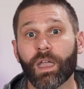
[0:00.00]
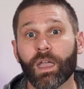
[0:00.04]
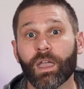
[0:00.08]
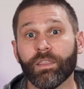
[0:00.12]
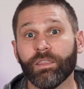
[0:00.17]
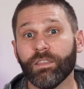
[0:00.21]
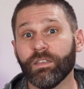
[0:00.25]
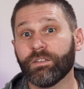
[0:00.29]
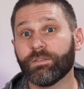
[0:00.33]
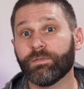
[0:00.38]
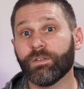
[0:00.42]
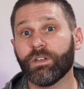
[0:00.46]

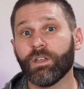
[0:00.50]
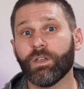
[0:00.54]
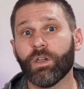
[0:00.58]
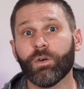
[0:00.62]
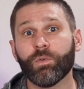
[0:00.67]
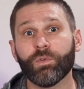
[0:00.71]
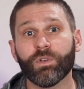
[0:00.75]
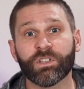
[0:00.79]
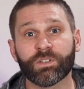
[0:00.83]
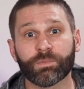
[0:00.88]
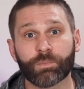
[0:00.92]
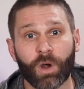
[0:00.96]
And this
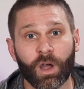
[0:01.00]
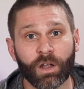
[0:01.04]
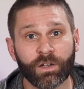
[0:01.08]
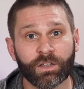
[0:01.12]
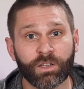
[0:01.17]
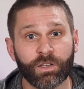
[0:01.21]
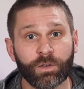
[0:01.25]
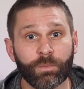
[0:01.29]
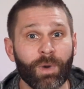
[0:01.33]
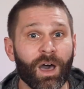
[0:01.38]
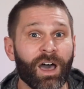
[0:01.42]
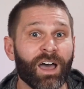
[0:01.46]
video is brought
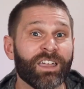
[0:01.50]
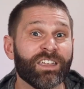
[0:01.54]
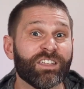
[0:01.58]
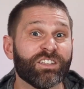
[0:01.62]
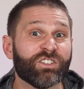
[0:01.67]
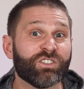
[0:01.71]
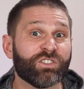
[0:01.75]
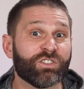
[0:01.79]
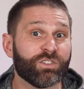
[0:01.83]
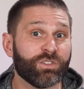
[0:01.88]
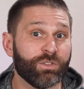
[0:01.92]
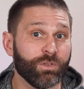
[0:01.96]
to you by
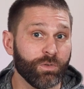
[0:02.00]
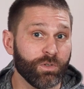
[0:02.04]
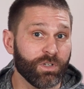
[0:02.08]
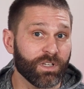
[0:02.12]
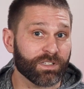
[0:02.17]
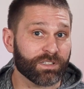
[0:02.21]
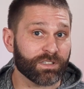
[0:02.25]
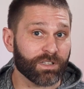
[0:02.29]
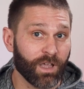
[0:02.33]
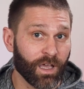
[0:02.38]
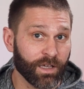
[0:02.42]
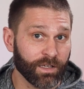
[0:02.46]

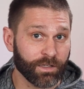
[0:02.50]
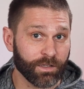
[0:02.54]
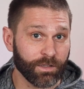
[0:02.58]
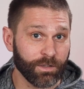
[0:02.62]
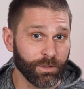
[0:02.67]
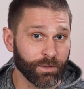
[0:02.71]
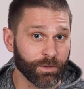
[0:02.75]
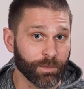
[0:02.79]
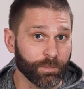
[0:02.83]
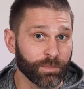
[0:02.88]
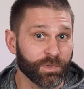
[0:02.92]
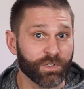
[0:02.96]
students like
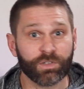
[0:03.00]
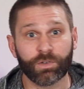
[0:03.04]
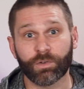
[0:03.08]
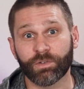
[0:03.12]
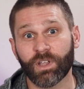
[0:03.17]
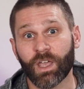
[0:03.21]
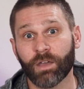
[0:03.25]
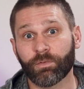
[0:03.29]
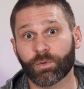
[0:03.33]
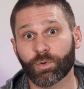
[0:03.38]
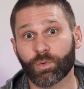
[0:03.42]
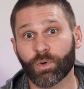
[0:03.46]
you. So
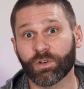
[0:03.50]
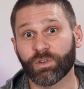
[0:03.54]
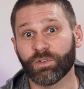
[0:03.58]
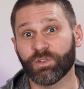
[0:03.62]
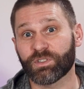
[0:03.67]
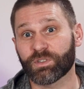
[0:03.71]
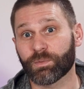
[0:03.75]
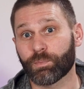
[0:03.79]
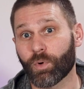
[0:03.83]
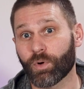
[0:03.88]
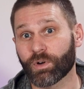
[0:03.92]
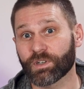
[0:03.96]
to everyone who
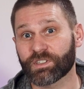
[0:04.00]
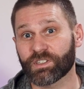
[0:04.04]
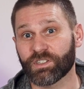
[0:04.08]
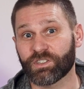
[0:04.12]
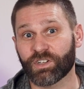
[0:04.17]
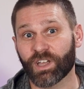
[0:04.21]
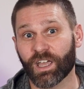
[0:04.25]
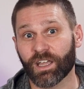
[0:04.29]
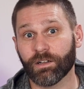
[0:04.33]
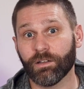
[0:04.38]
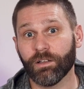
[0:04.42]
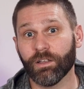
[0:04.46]
supports the
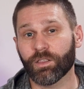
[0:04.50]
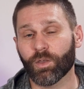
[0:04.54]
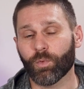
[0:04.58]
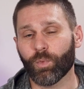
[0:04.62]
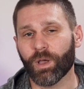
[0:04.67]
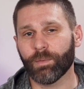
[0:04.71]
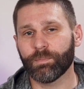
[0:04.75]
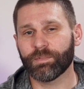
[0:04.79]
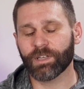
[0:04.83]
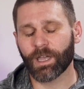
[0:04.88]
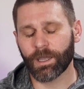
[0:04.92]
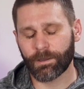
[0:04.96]
channel and the
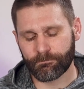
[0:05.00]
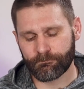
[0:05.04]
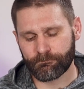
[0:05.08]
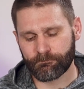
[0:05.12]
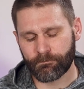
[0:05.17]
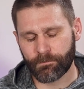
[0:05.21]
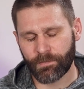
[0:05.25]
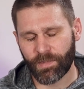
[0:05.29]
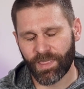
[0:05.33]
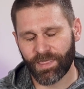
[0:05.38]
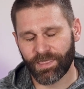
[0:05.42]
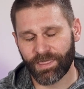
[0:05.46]
website,
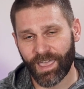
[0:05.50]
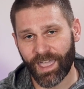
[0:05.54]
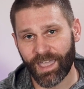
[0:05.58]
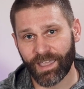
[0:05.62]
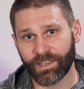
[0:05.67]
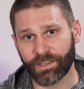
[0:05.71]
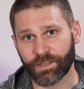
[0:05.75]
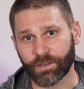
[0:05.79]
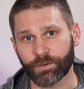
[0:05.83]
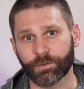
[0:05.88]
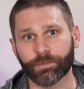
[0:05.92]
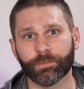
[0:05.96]

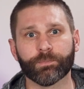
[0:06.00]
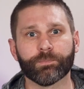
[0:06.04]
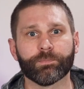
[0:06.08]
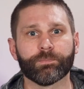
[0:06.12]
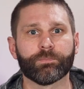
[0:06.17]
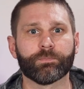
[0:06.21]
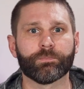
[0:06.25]
thank you.